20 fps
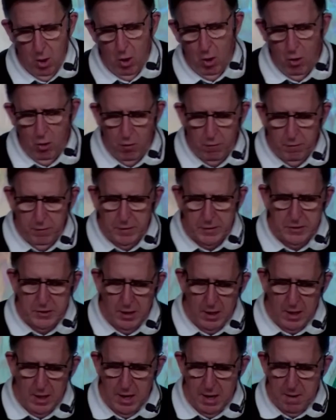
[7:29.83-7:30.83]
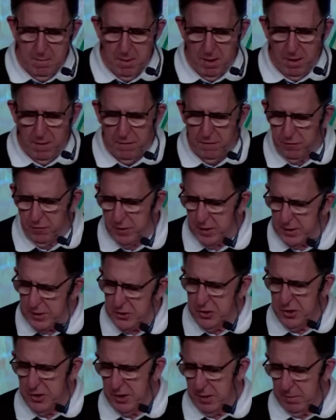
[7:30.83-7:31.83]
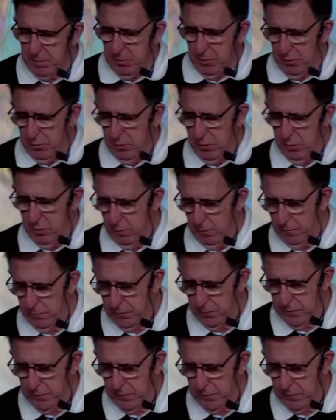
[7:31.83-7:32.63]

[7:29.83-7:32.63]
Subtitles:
Over time, a friendship grew,